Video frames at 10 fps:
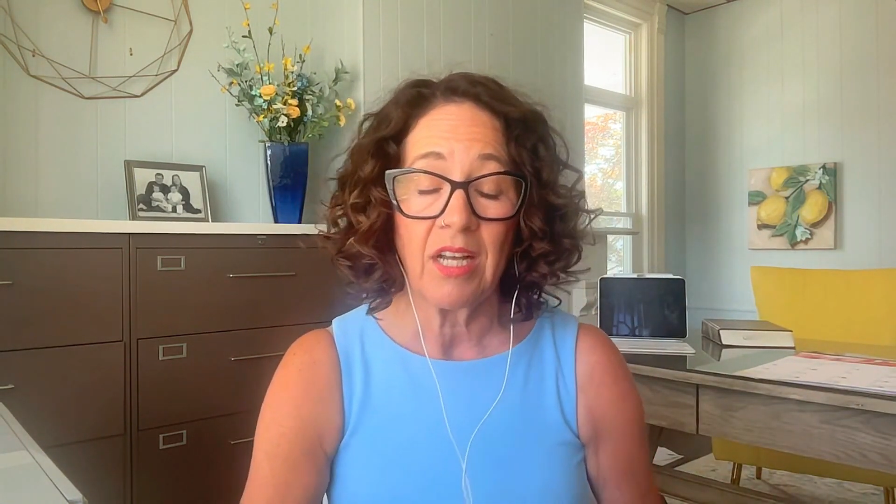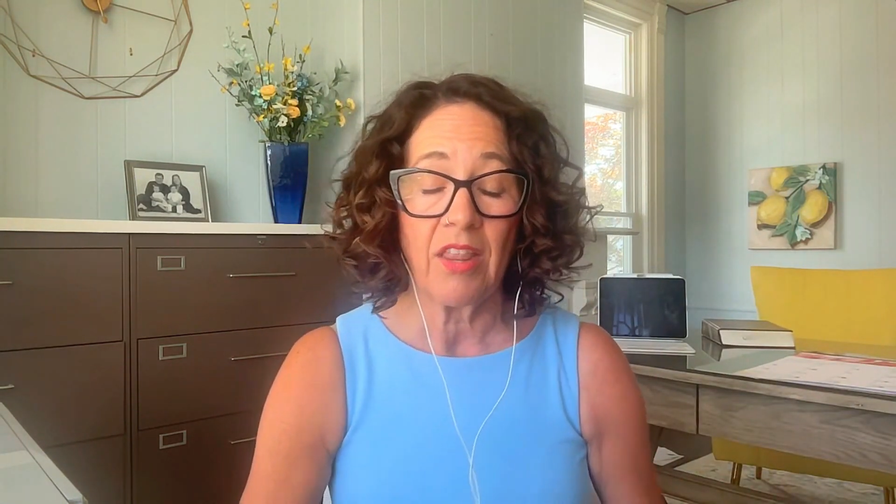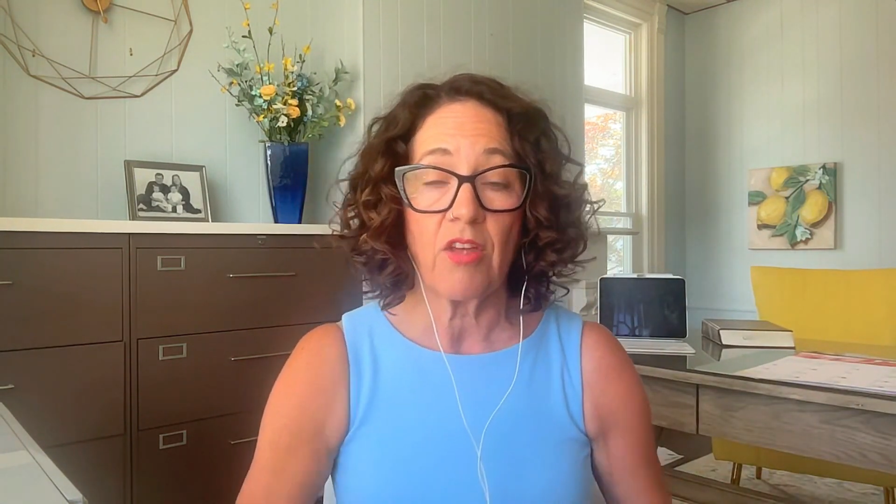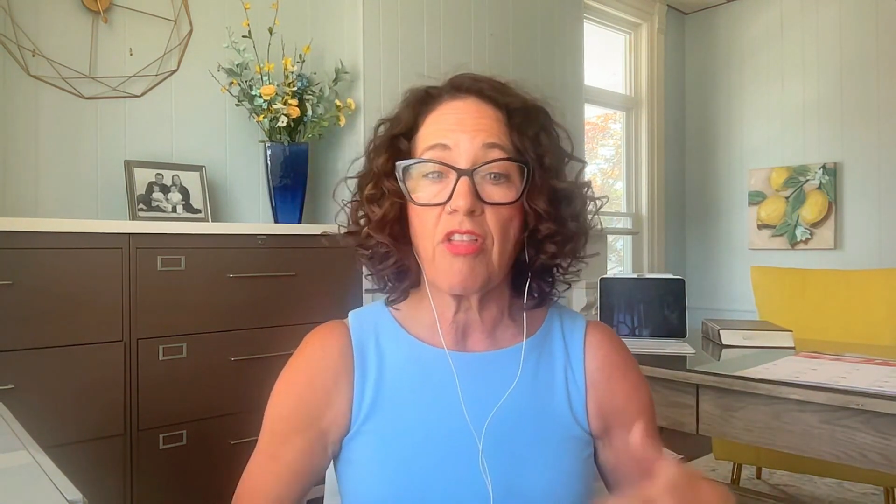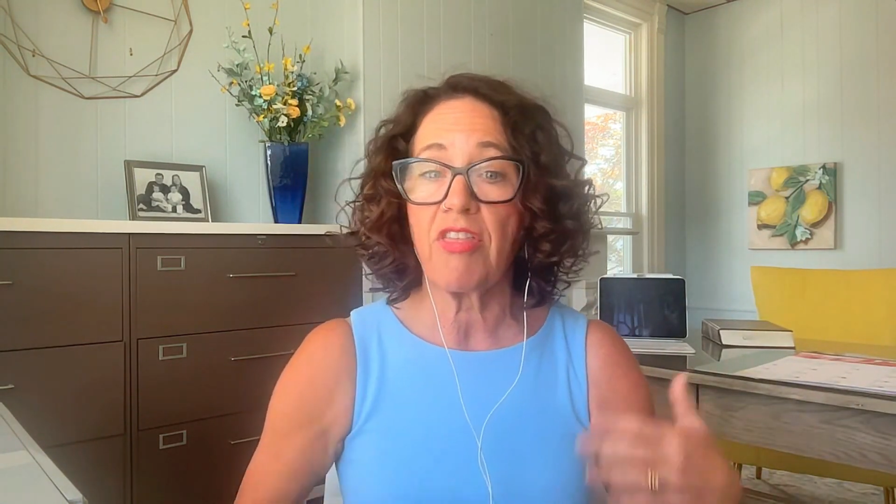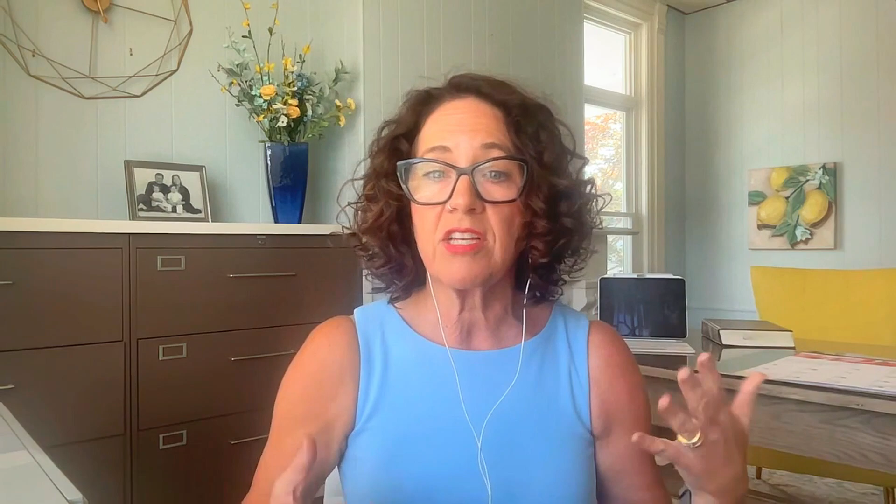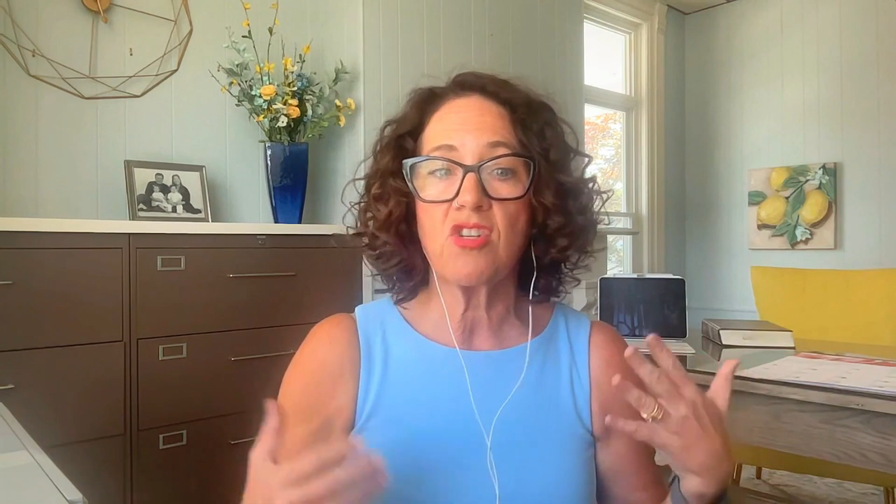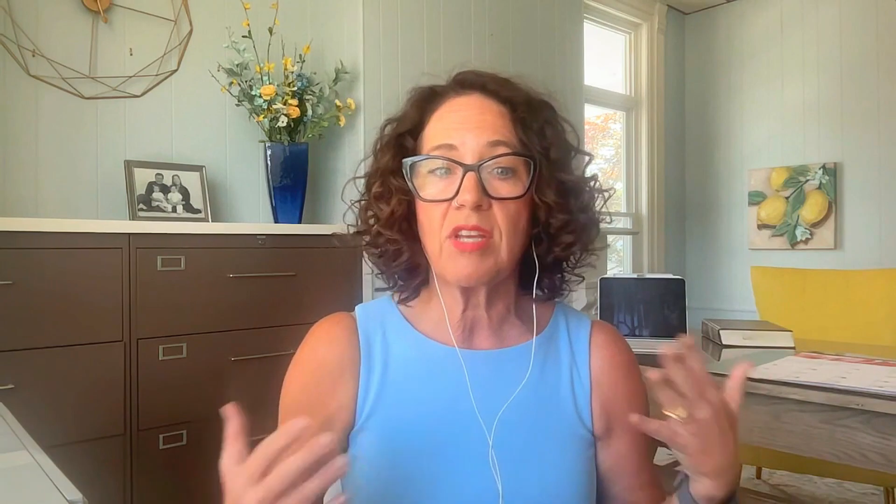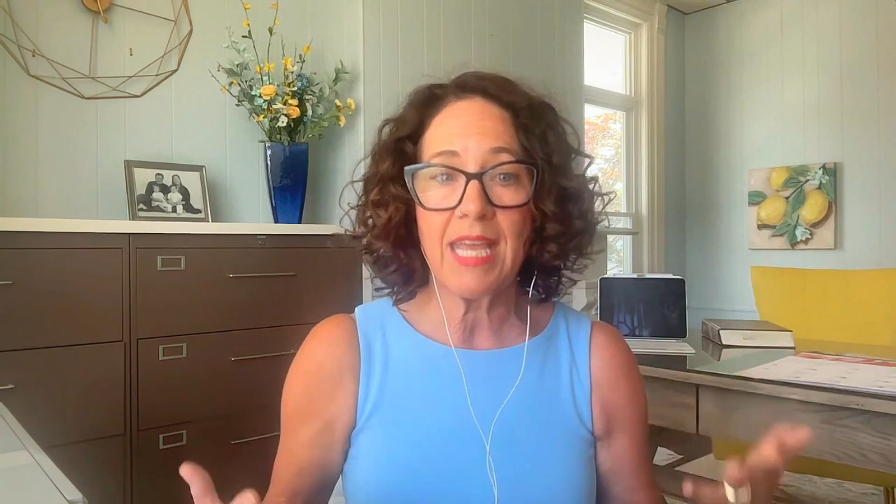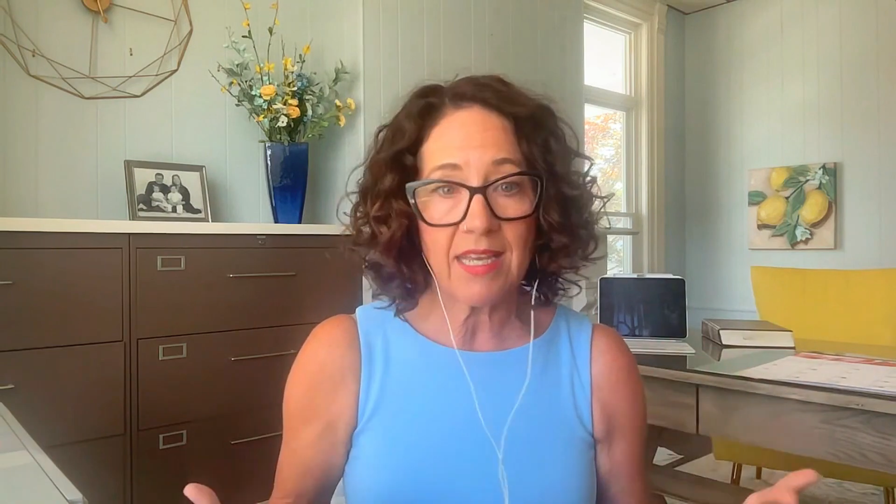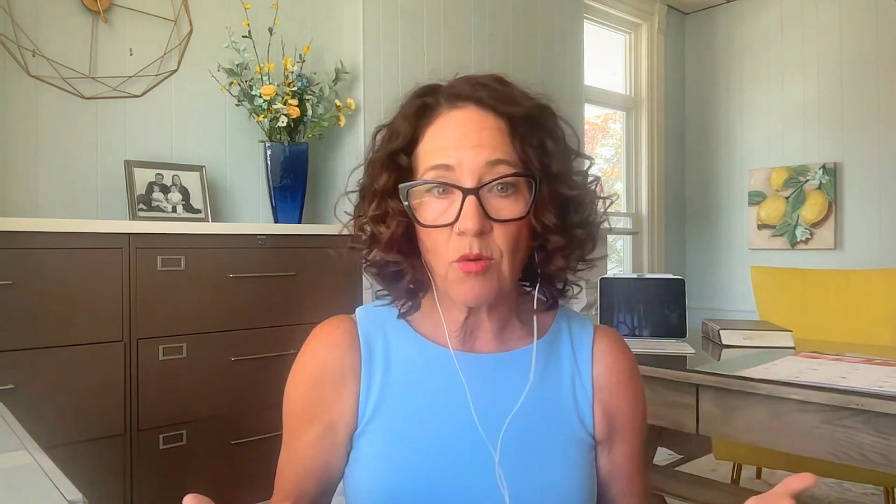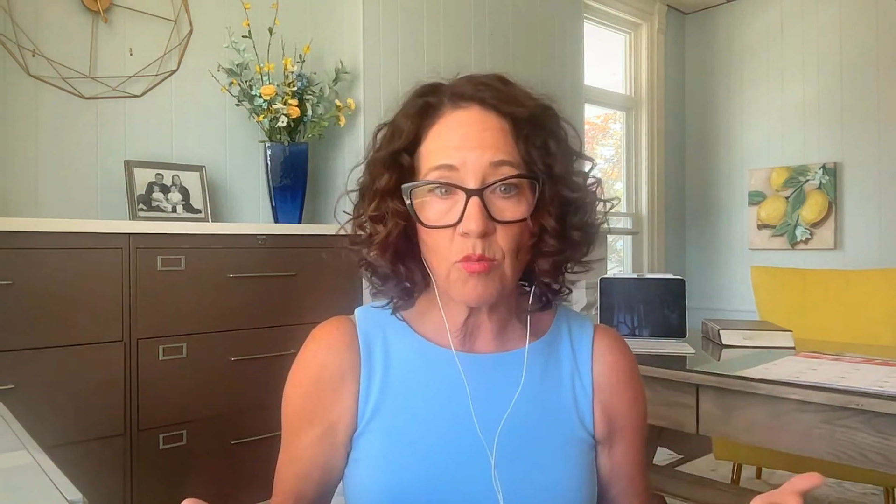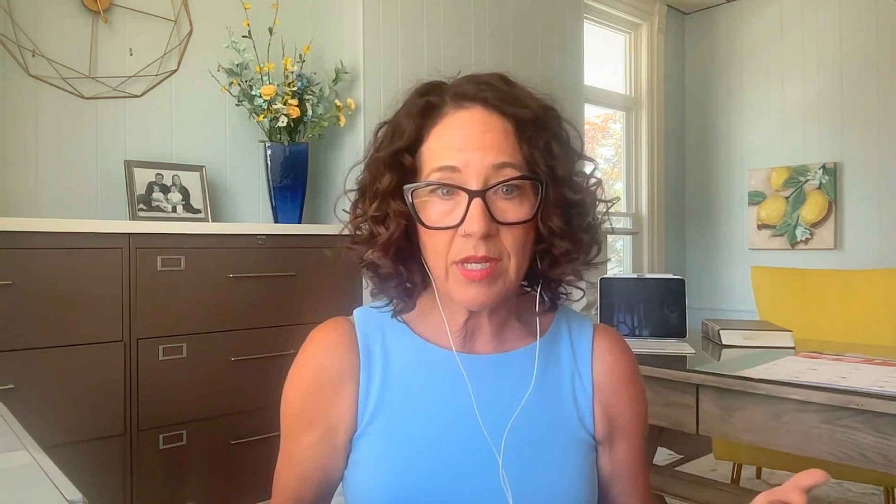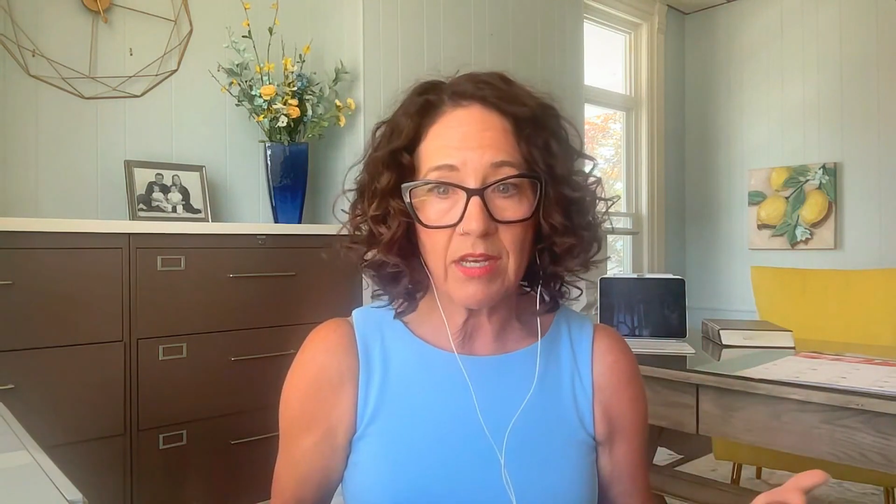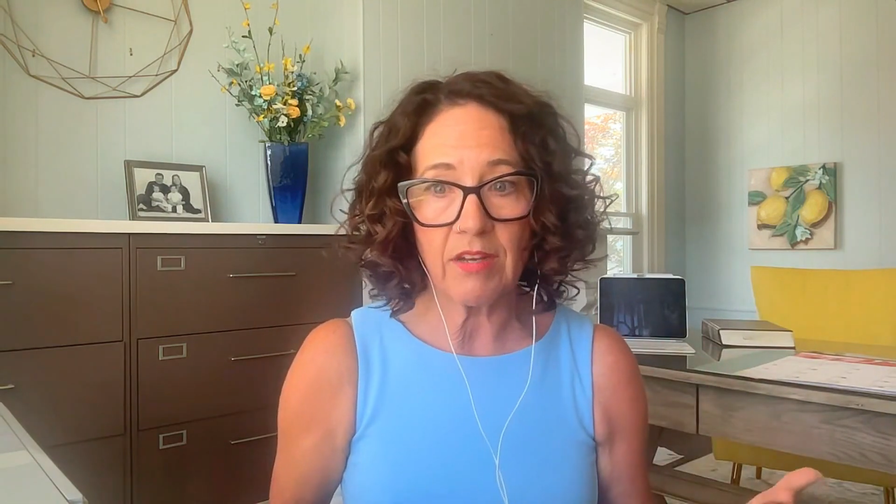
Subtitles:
There are things you can't get rid of.